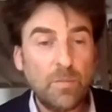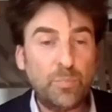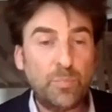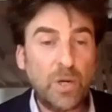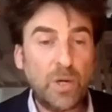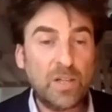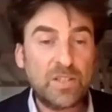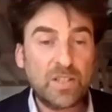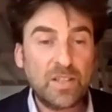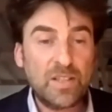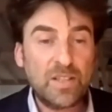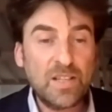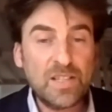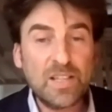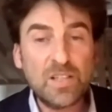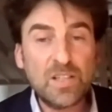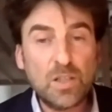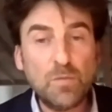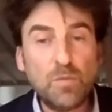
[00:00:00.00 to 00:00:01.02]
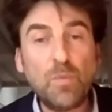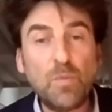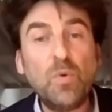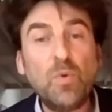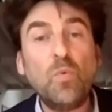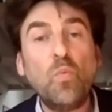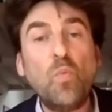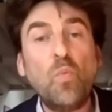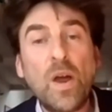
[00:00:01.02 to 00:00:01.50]
but this is the
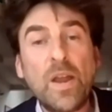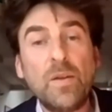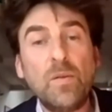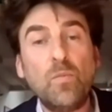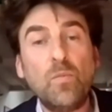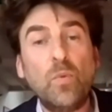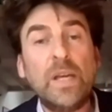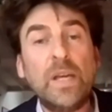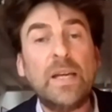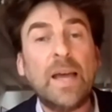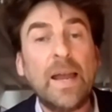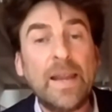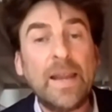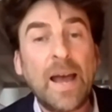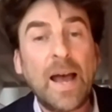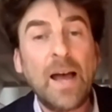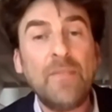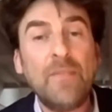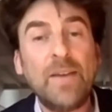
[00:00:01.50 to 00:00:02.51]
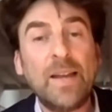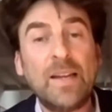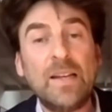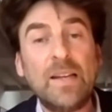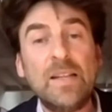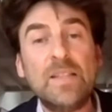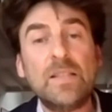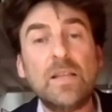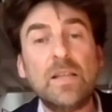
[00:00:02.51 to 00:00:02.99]
moment when we can have at
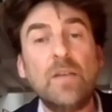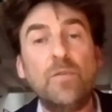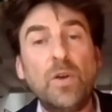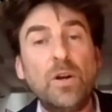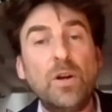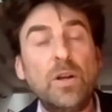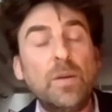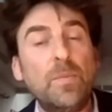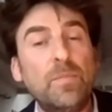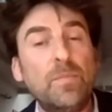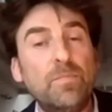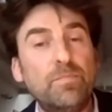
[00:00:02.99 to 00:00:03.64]
least a